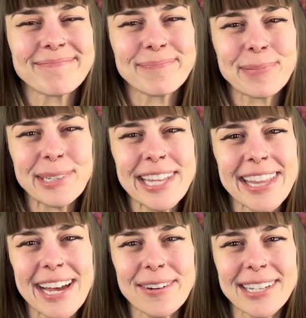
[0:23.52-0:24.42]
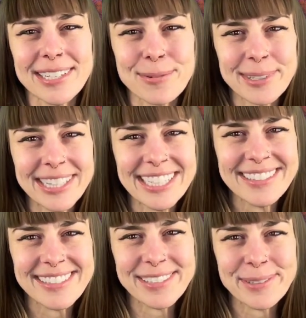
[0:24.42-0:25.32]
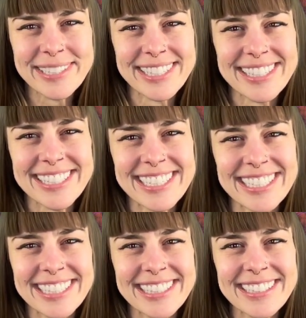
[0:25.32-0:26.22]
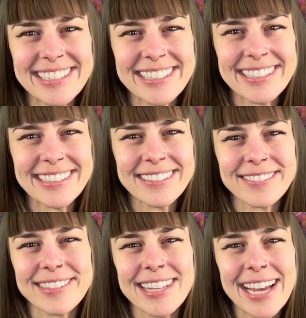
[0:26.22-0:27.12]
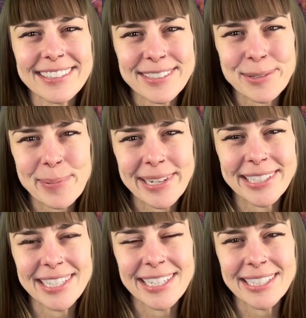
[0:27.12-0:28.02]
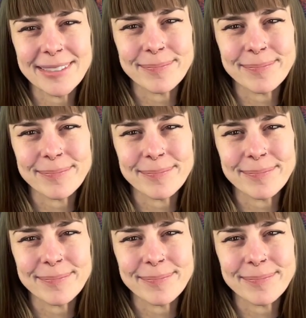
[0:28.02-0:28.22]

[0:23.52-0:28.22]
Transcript: Breathe out and release your resistance. Relax your body.